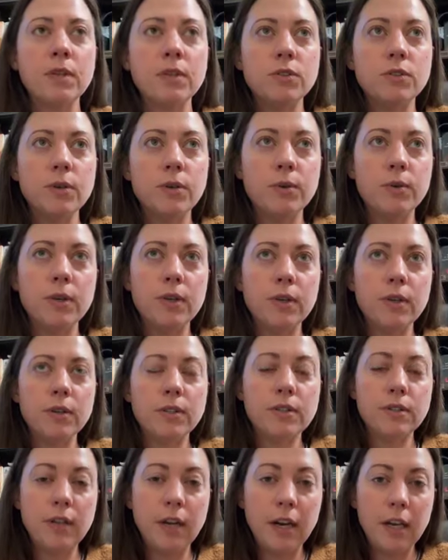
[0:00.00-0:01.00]
So the
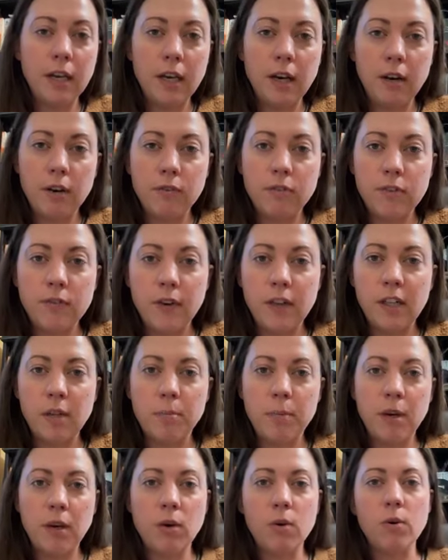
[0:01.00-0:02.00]
study of
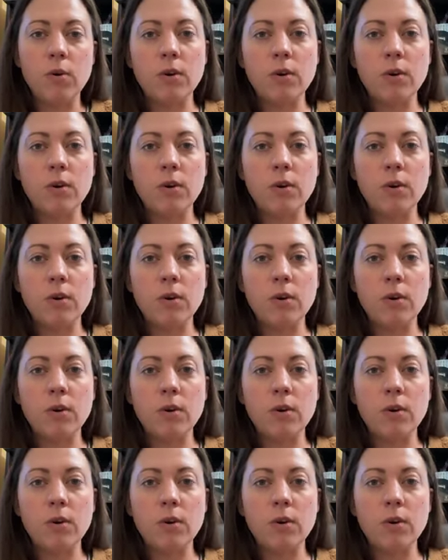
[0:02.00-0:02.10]
developing a